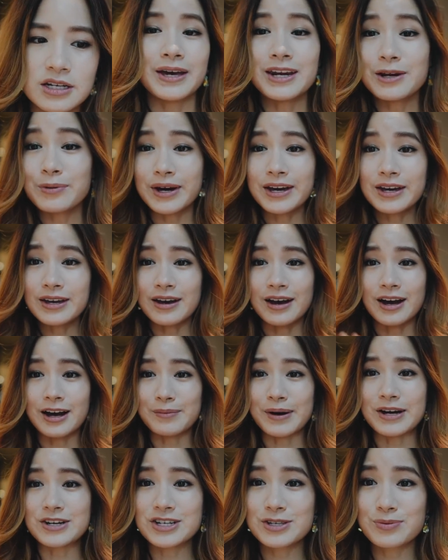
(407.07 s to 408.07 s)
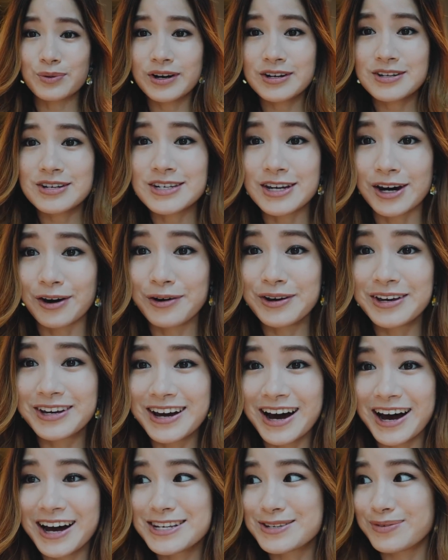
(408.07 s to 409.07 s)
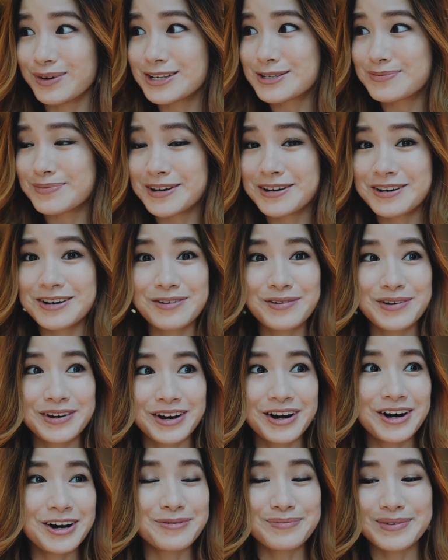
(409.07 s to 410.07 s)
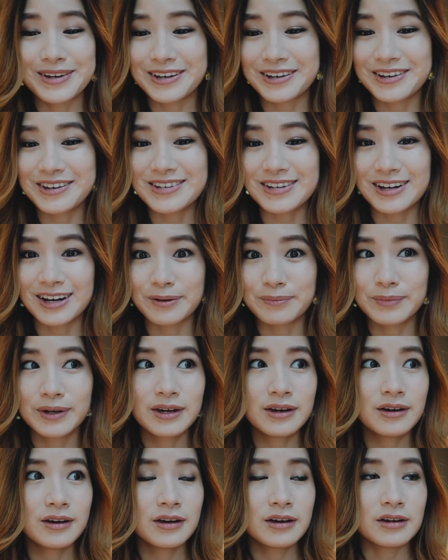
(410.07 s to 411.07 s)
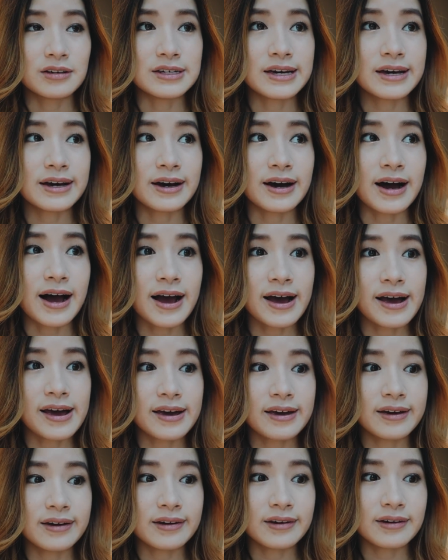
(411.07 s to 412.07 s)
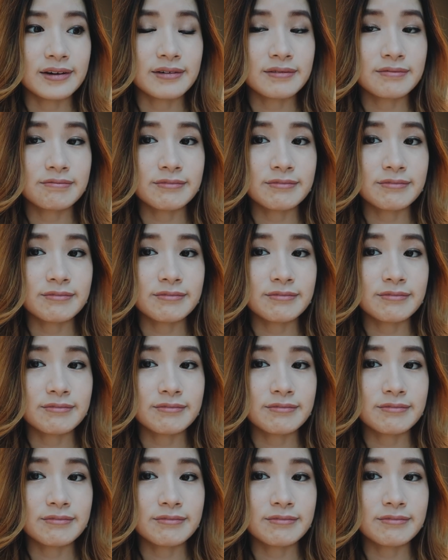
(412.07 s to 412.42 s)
But anyway, I just wanted to tell you guys what's been going on, because I